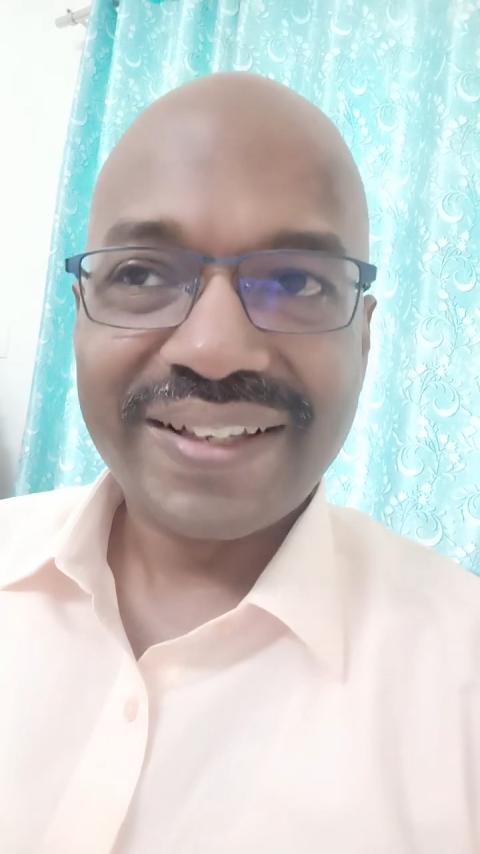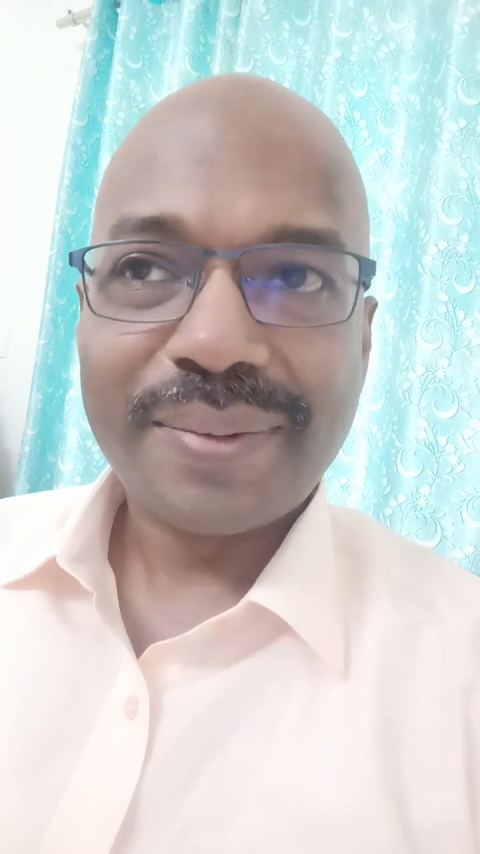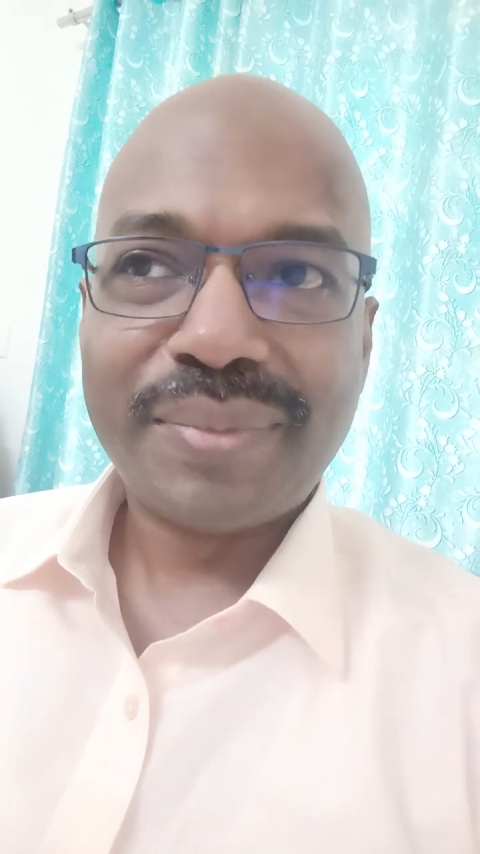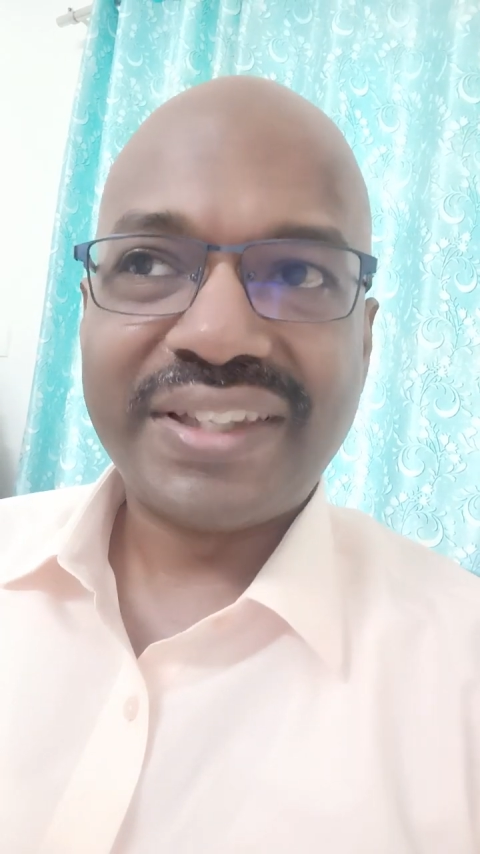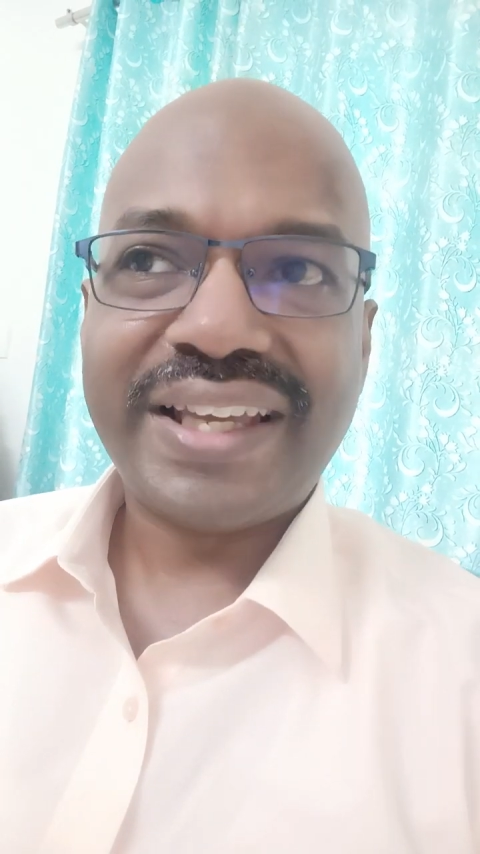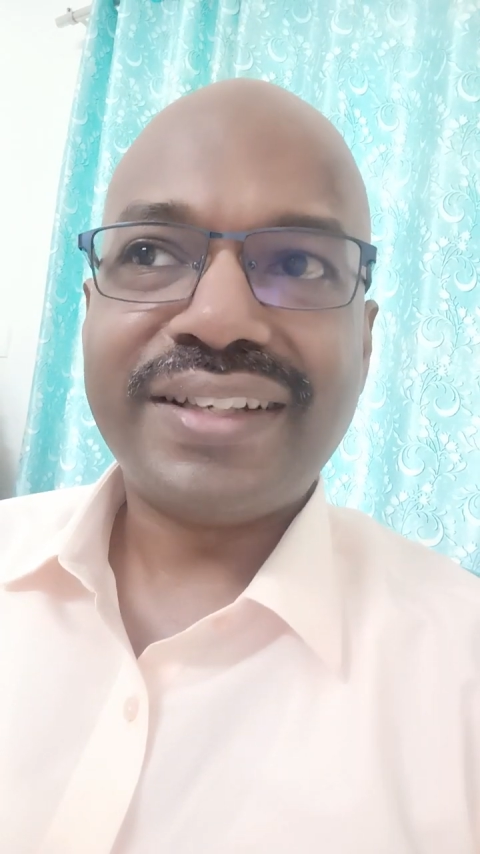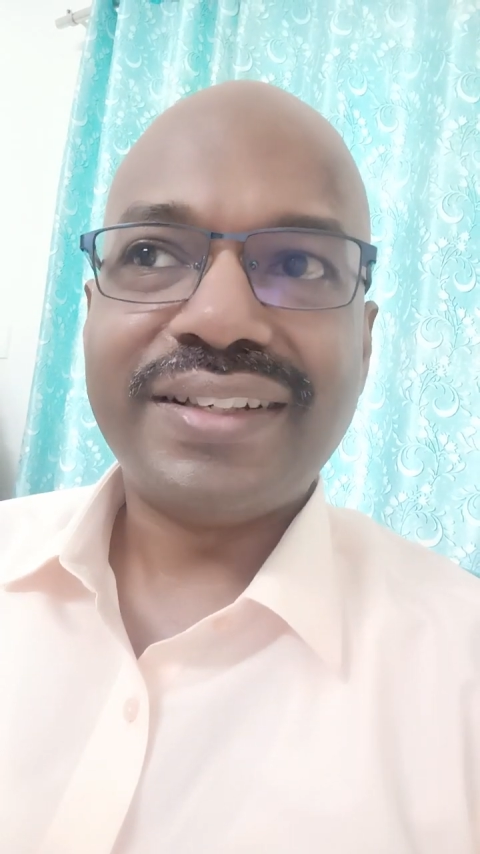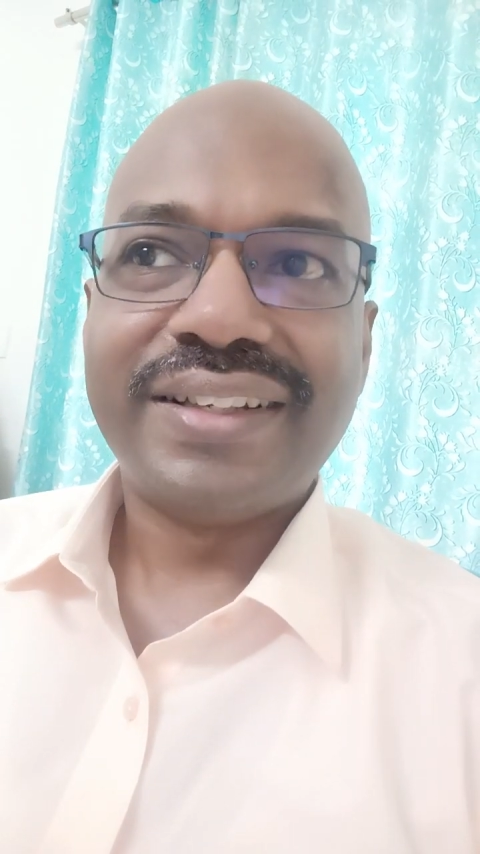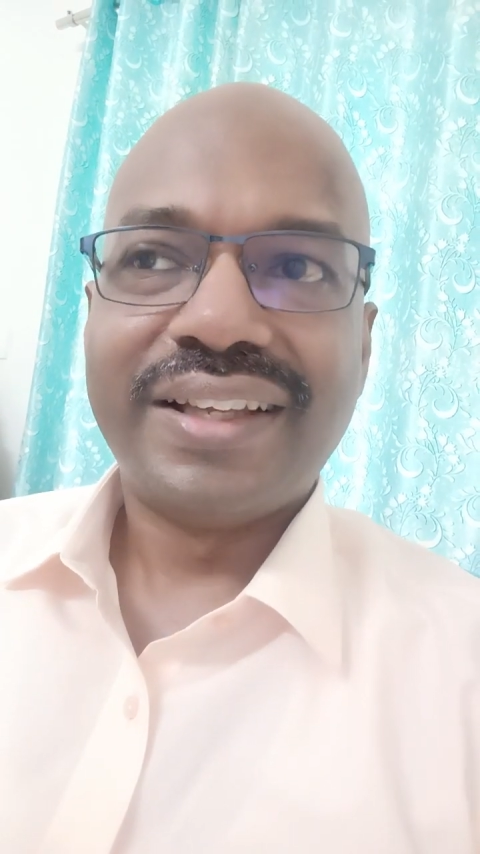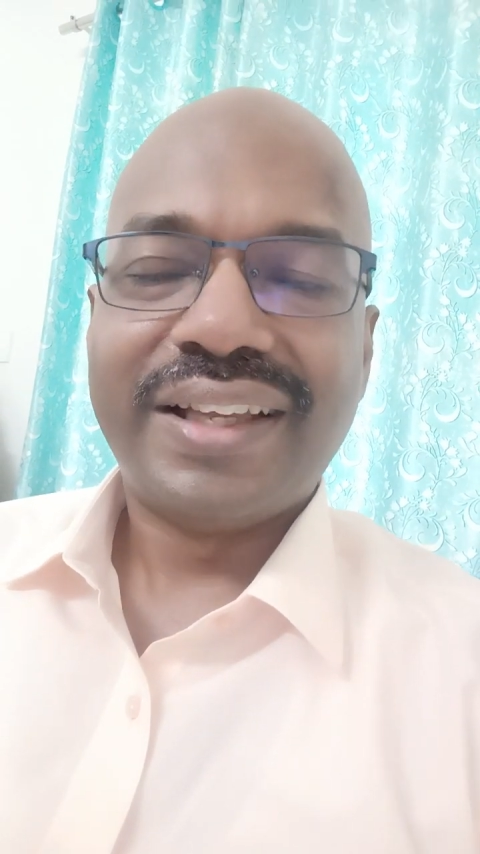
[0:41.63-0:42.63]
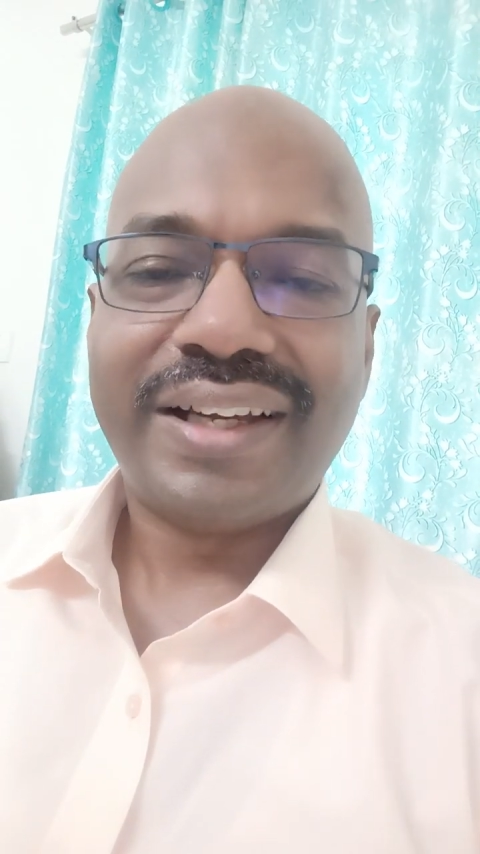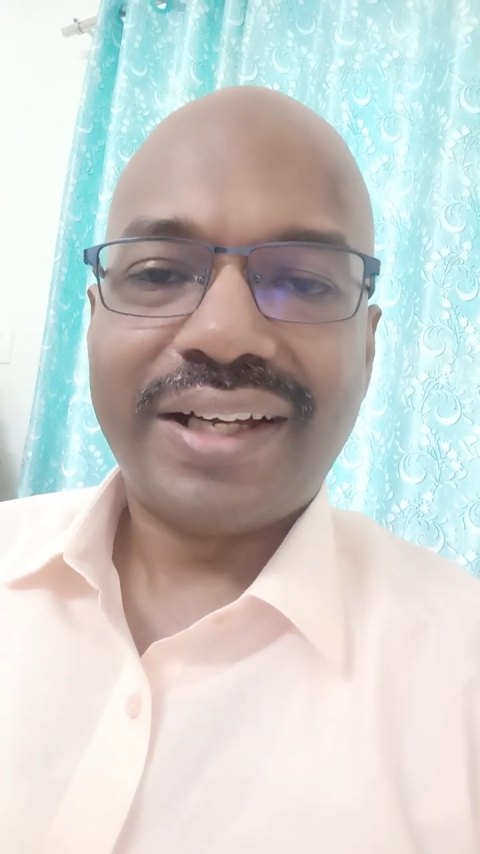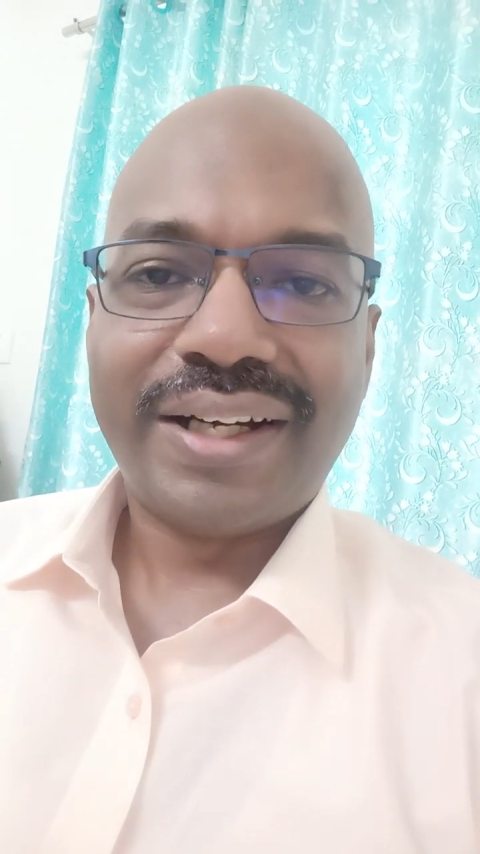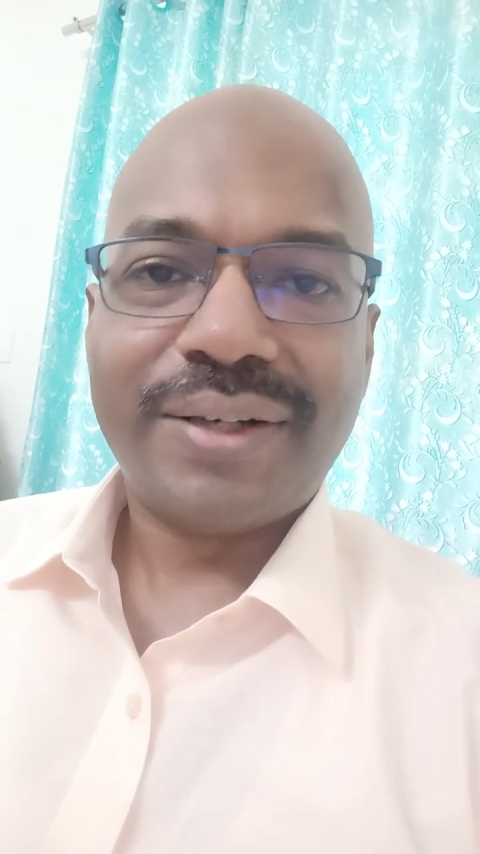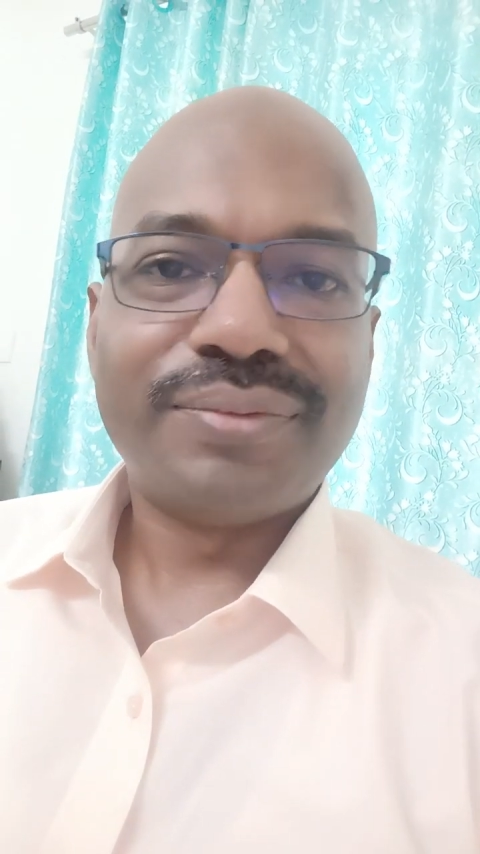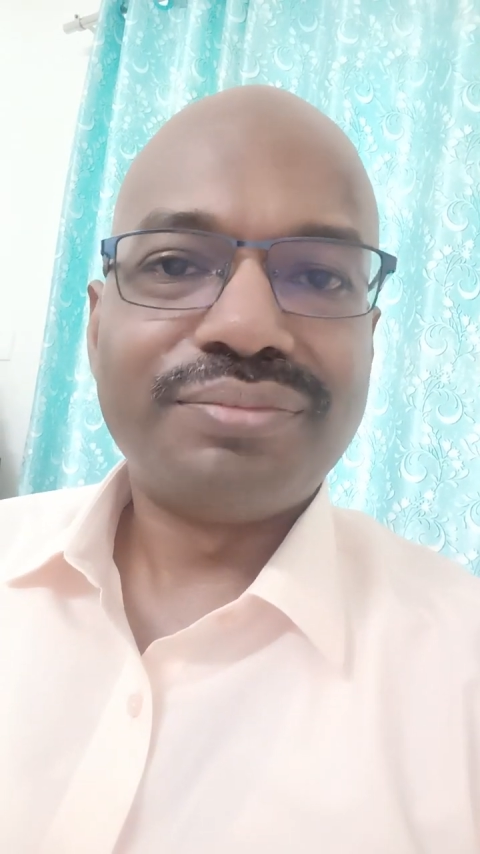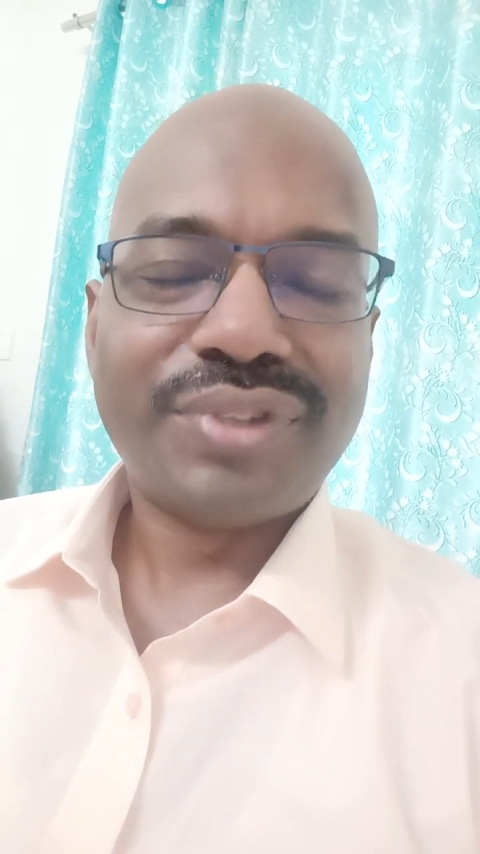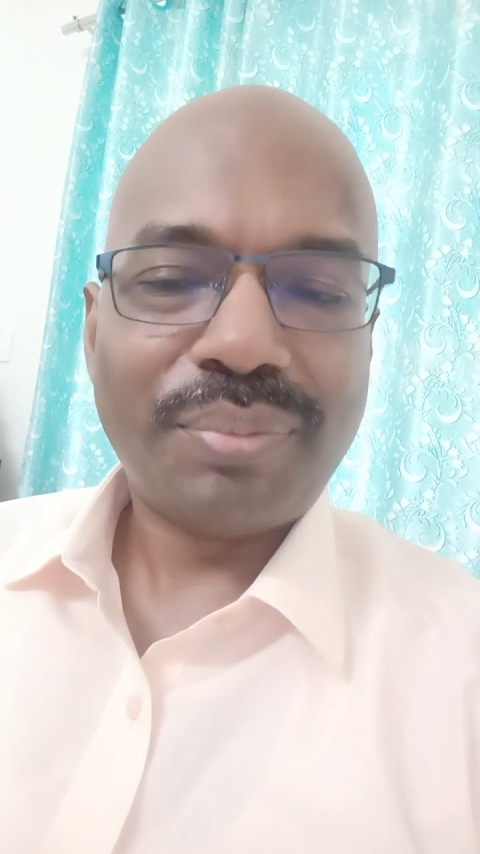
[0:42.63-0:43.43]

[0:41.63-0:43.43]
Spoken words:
But then the